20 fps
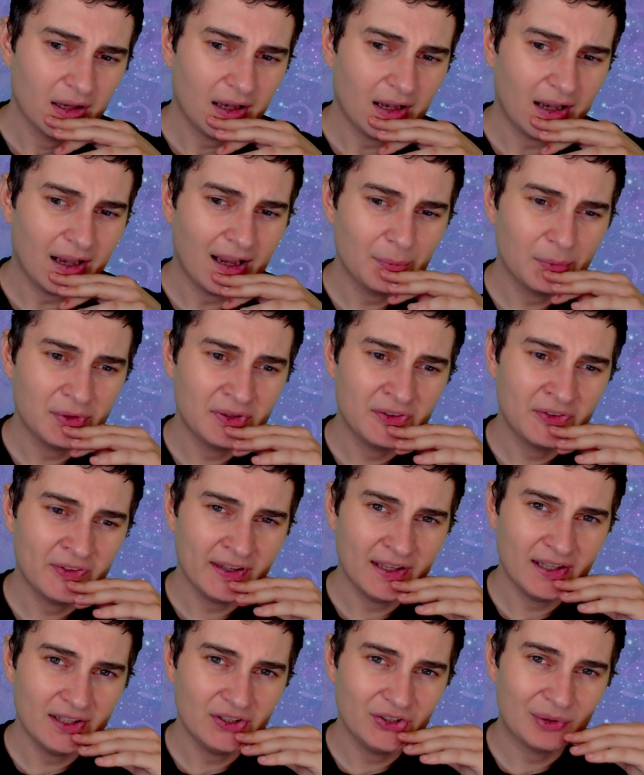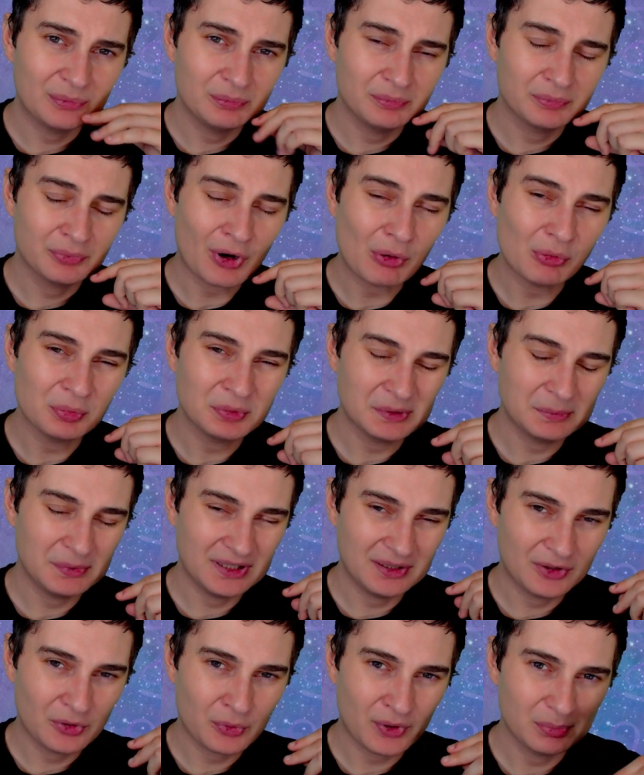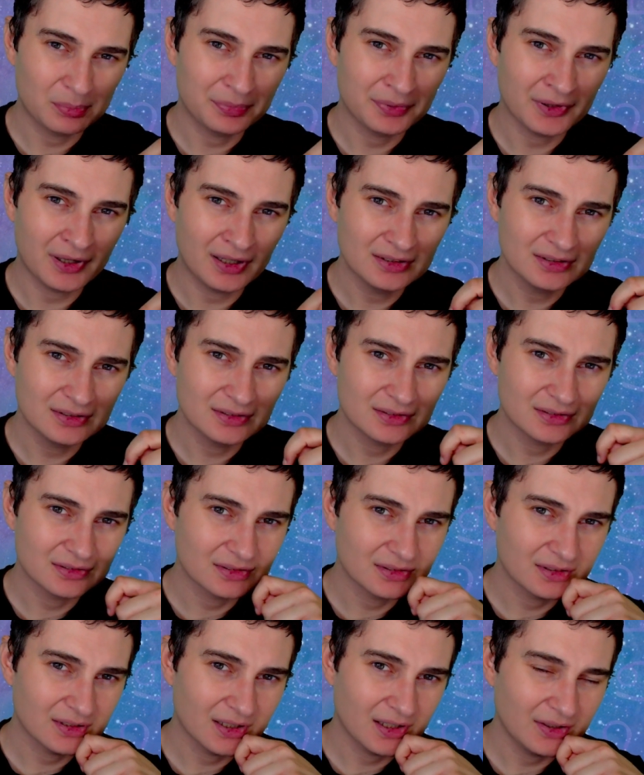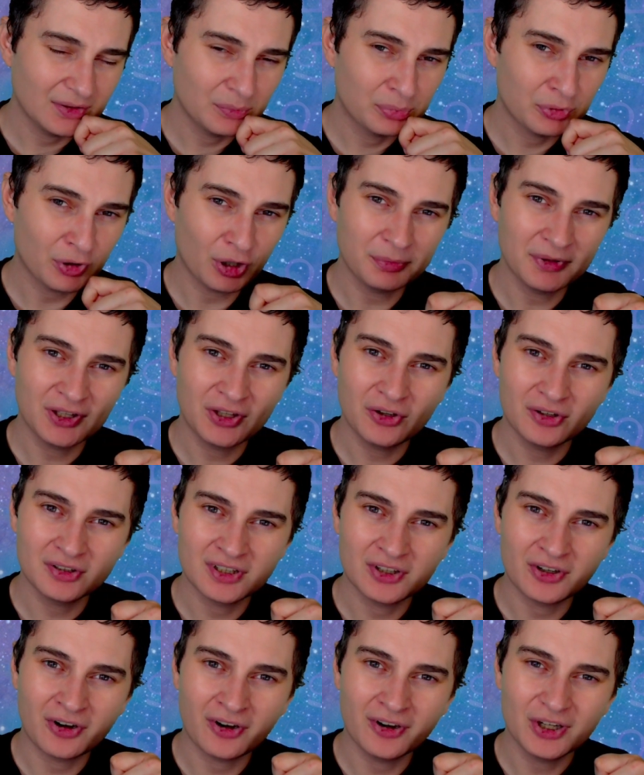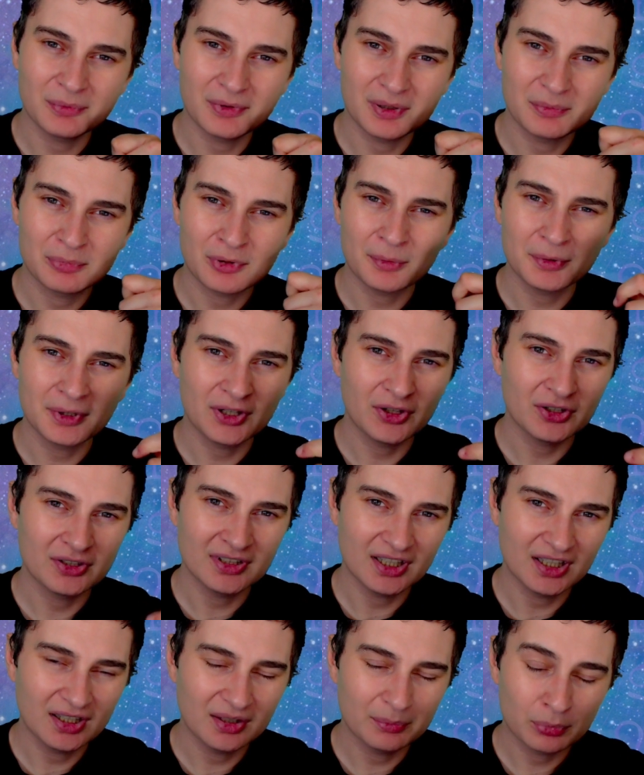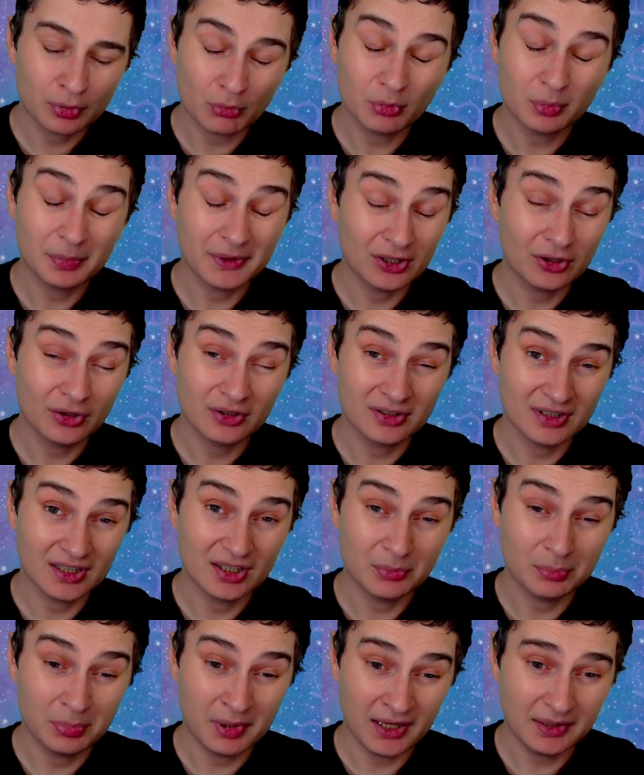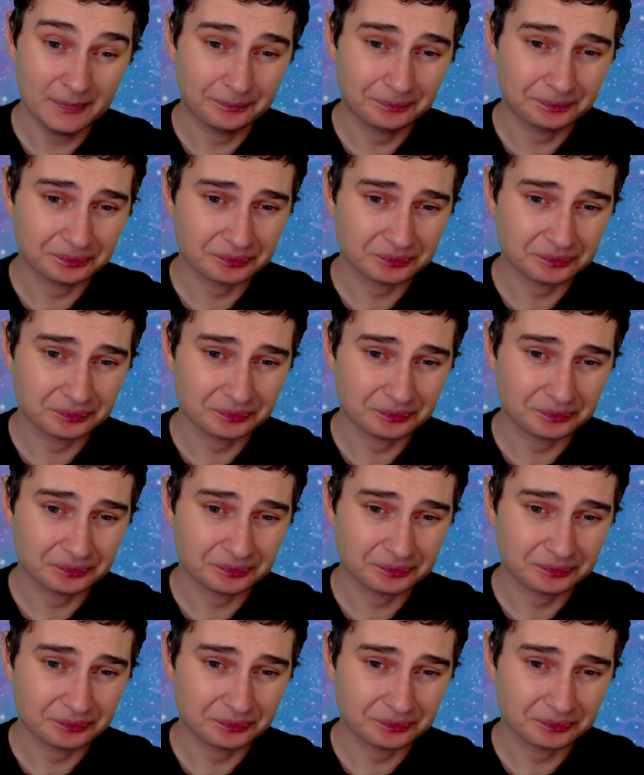I would say you can probably be quite blunt, probably good in an argument, probably good in a debate.